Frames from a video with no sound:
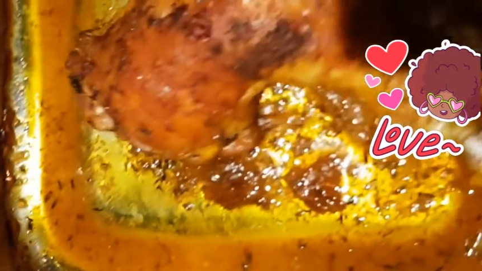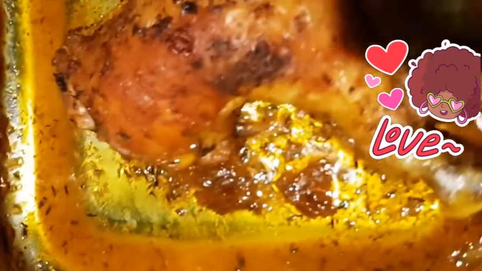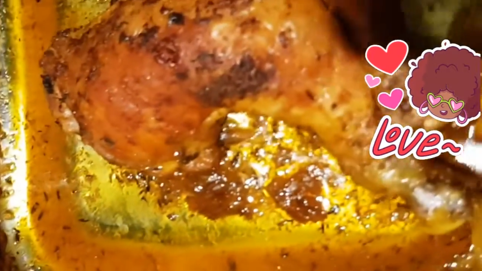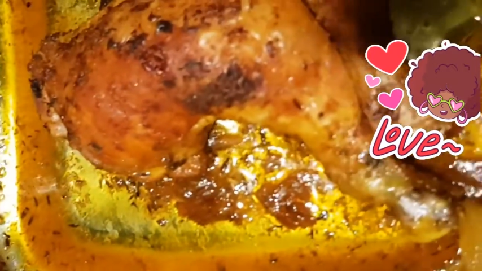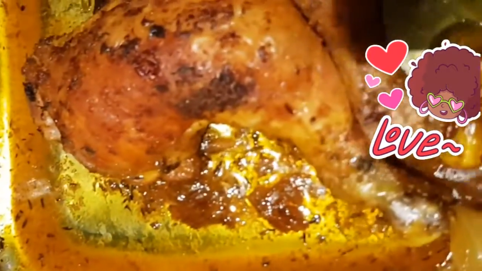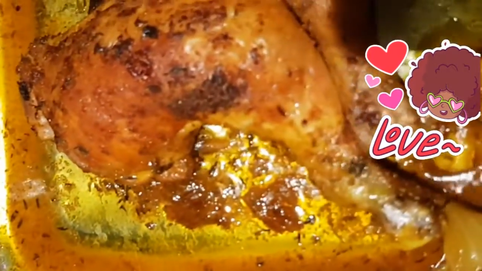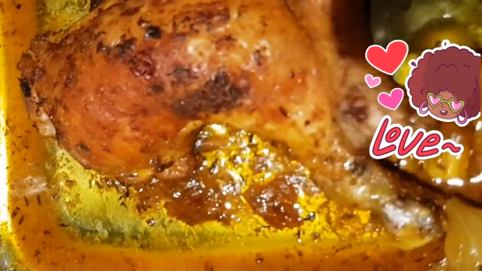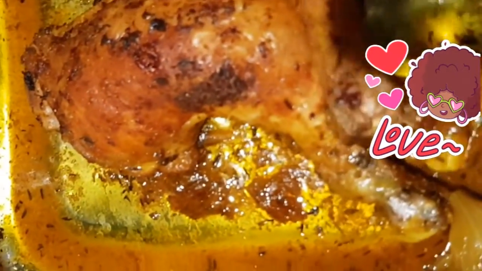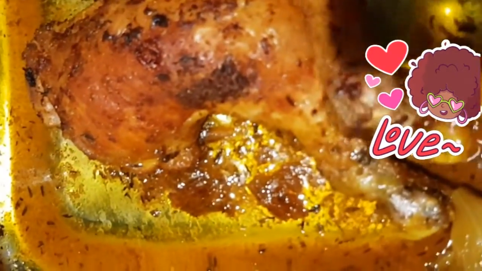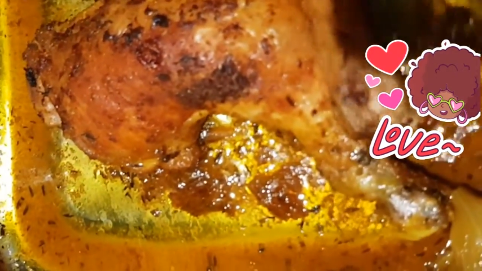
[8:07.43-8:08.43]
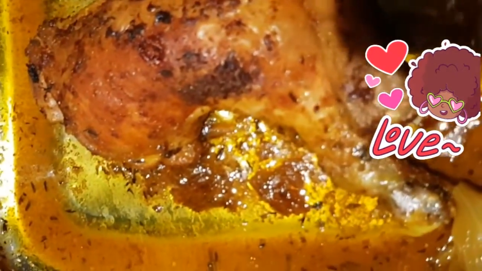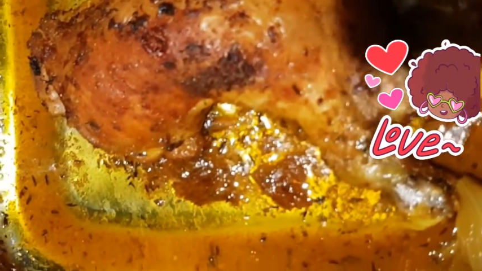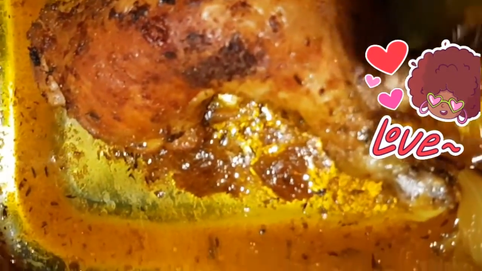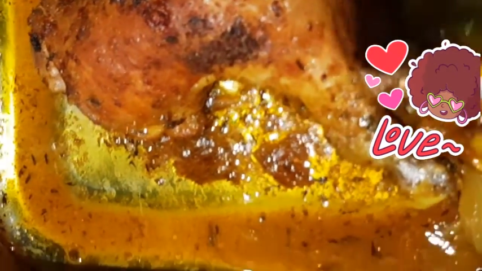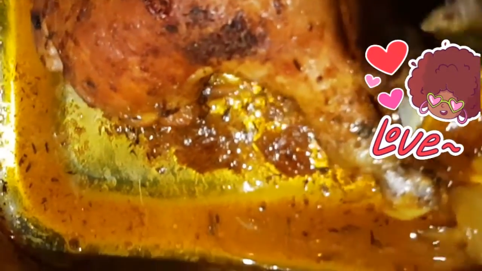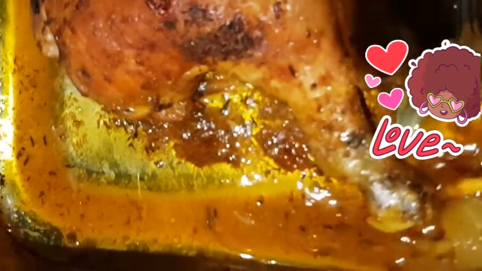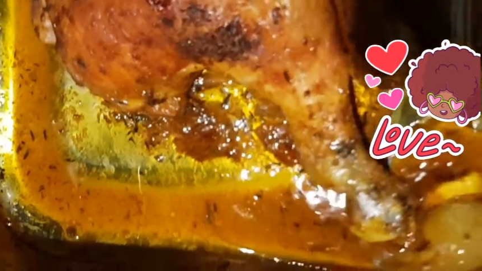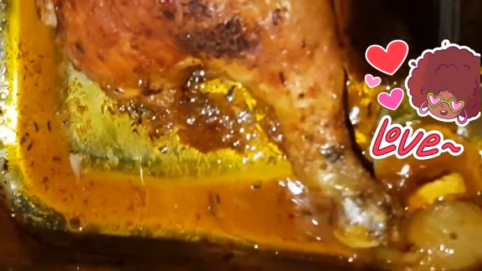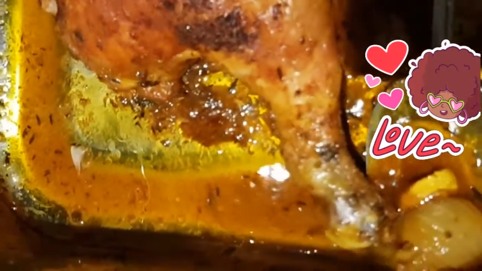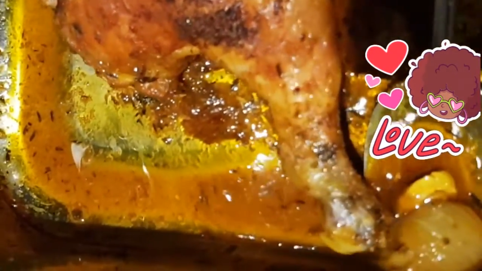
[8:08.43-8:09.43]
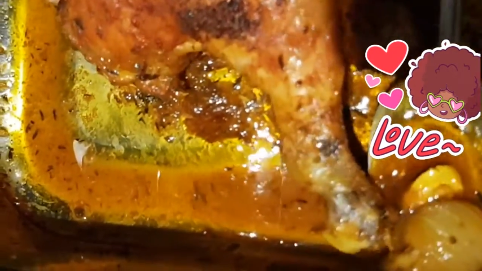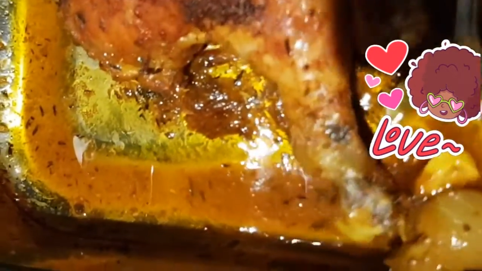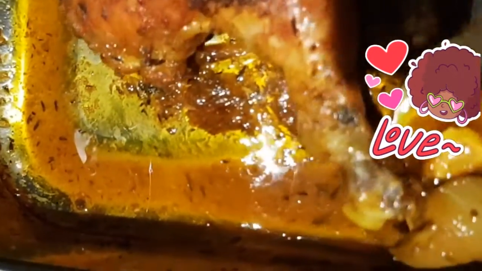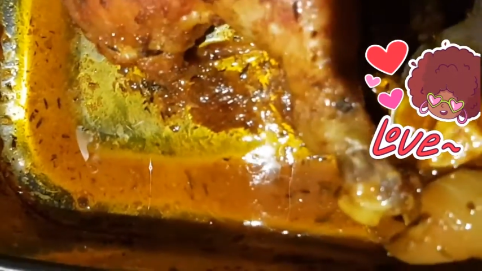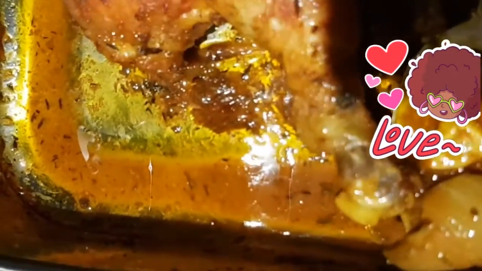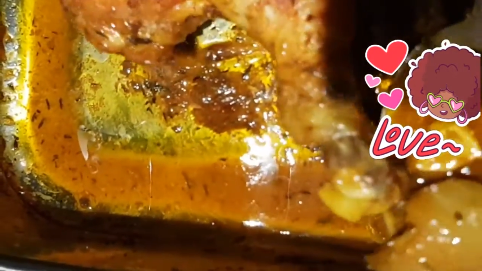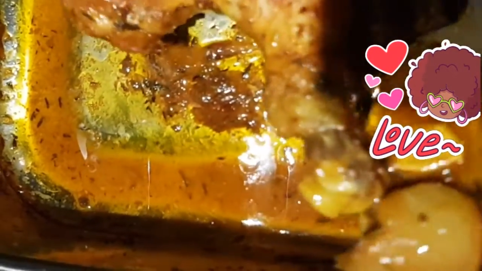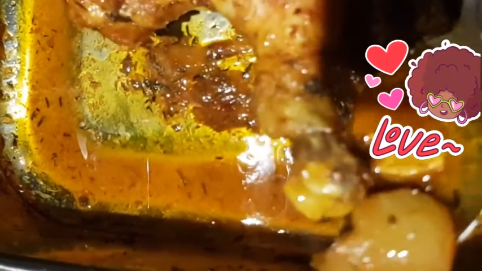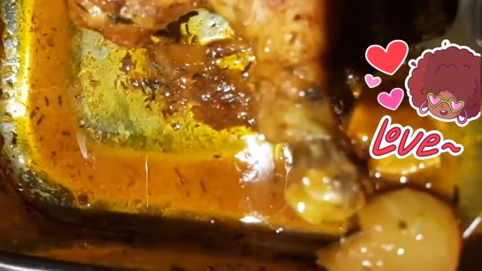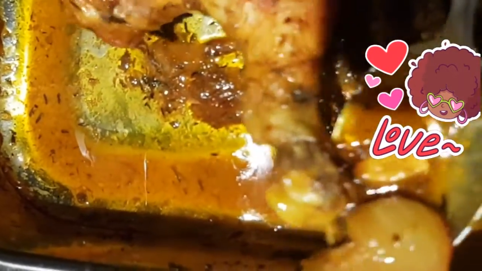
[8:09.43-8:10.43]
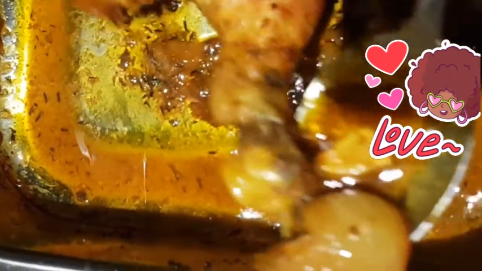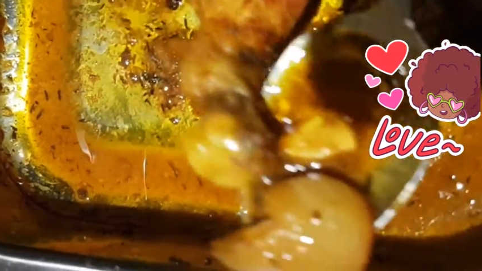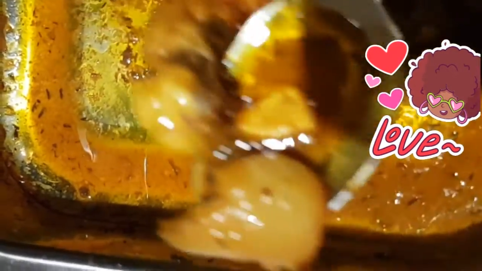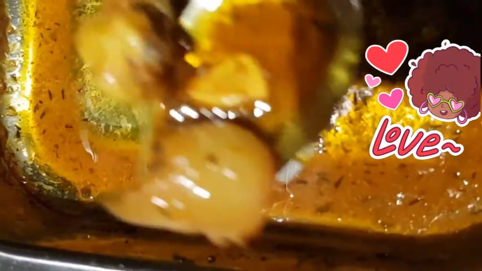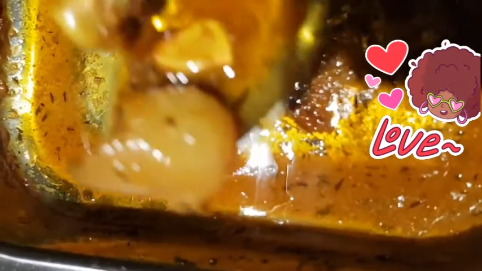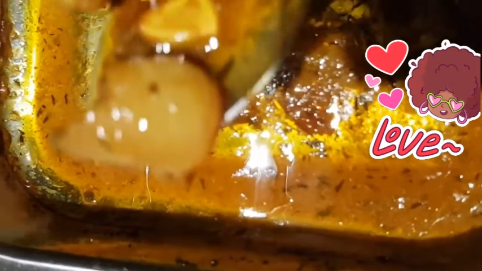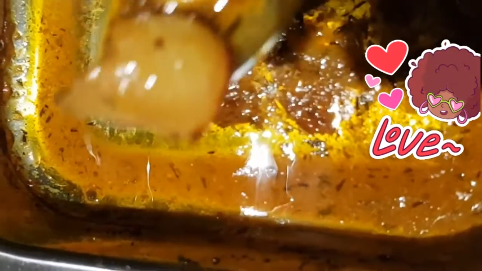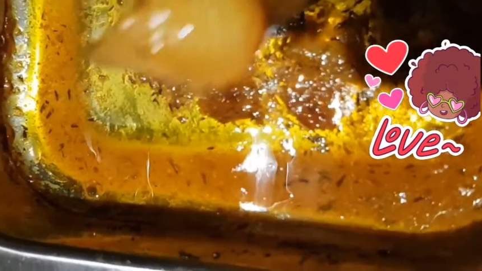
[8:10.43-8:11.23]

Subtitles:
Nobody's mouth can be seen.